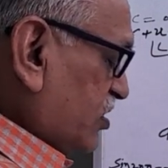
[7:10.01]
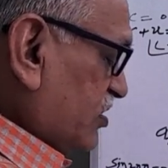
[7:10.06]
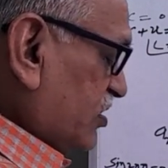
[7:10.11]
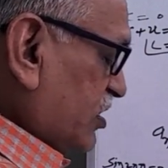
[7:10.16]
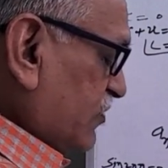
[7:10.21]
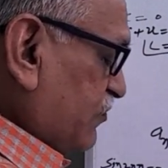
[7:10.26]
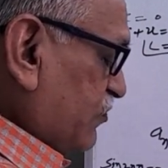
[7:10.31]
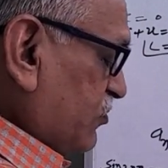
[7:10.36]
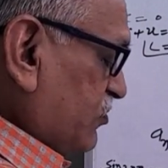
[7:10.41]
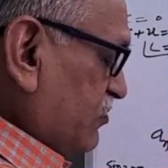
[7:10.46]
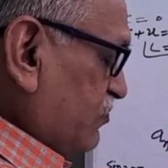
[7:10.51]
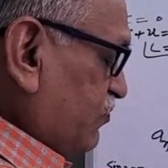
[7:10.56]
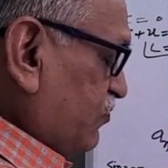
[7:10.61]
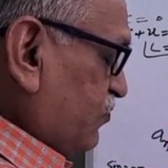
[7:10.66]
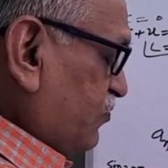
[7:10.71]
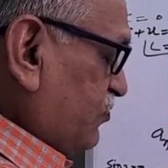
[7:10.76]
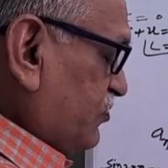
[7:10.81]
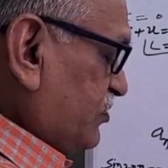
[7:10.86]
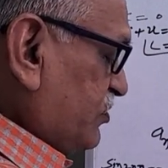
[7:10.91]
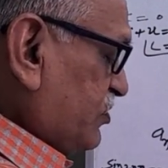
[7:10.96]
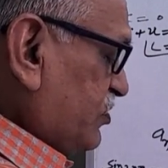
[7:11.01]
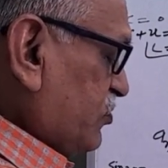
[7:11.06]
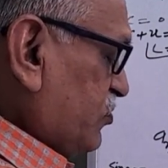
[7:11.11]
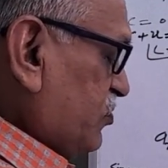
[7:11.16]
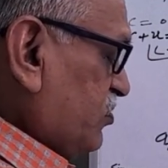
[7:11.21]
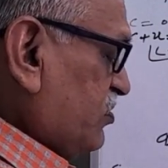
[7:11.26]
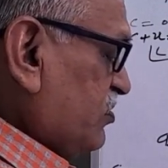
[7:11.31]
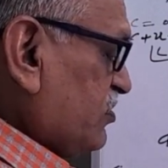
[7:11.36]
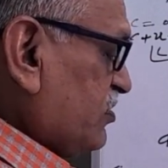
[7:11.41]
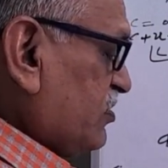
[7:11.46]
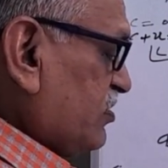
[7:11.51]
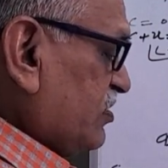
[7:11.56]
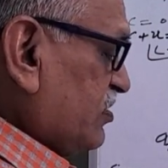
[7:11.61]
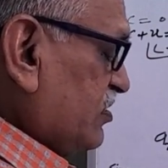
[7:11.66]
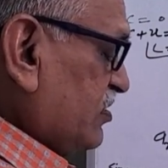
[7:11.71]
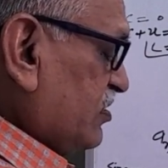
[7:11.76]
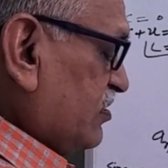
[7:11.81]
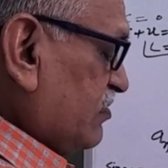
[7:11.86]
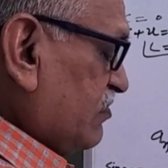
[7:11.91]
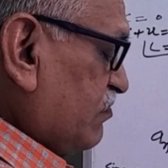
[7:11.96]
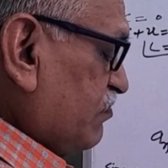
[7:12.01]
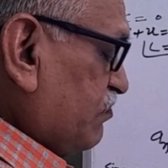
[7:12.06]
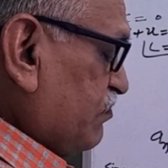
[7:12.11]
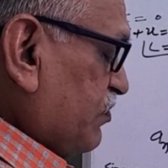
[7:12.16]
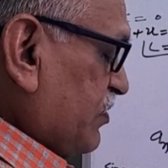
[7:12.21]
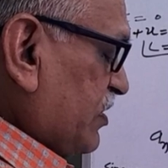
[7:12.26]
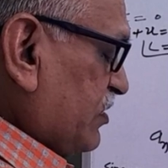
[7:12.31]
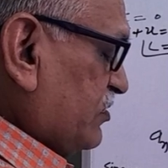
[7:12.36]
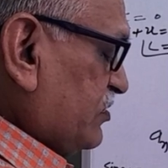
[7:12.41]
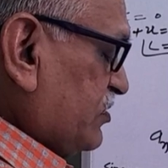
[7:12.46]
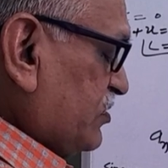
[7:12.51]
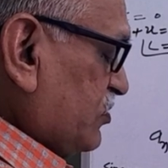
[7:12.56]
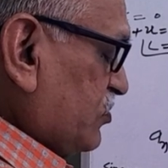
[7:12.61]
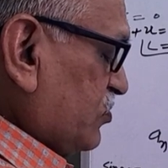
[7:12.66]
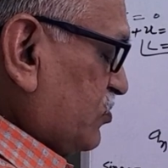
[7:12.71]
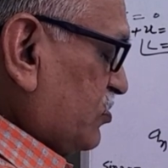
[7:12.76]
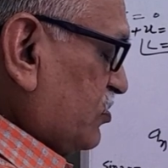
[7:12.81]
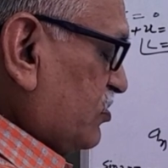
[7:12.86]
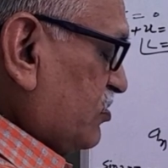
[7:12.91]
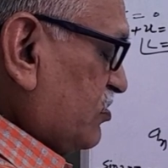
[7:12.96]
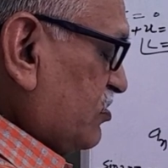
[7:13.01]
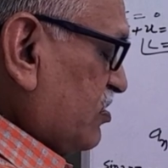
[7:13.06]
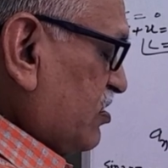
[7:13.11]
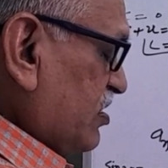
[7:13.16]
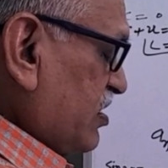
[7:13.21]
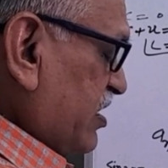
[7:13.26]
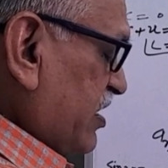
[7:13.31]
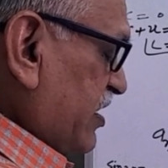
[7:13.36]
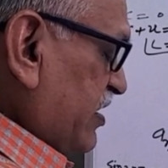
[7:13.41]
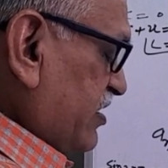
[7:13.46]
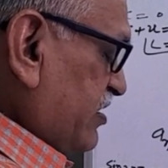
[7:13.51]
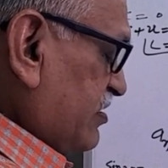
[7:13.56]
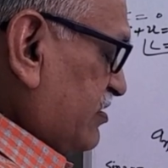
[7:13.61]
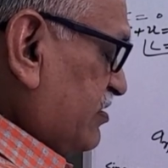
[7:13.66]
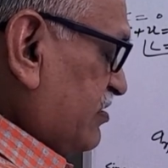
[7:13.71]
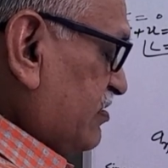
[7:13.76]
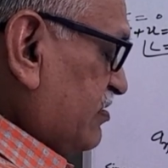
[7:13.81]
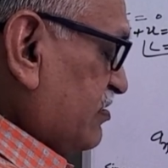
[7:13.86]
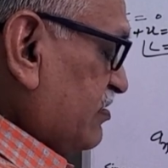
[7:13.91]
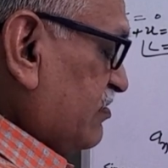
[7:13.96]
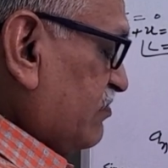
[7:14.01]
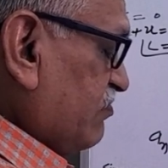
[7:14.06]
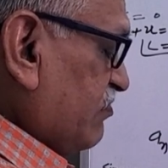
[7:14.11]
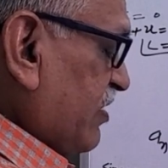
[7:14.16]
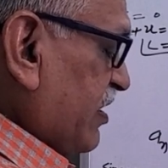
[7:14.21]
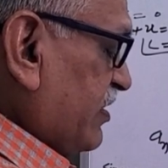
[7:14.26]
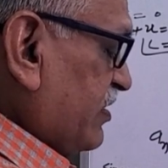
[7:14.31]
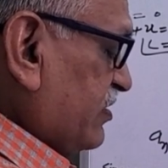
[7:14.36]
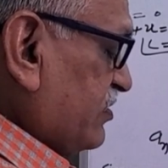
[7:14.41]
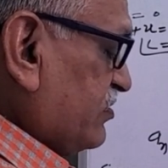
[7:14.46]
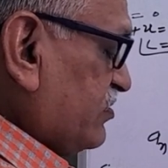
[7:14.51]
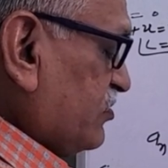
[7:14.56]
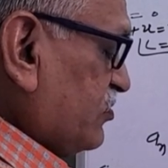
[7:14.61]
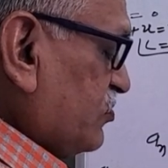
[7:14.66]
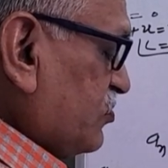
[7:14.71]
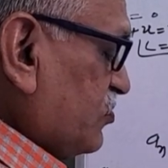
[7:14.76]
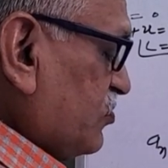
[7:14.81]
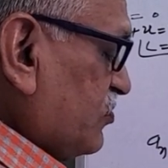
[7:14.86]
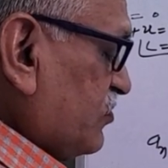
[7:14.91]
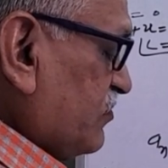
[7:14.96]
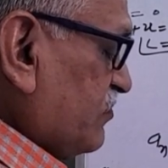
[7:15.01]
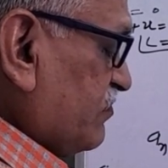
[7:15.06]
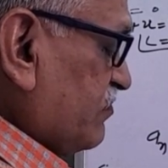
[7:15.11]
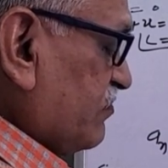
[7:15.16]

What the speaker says: Therefore, 0 plus 0 and minus 0.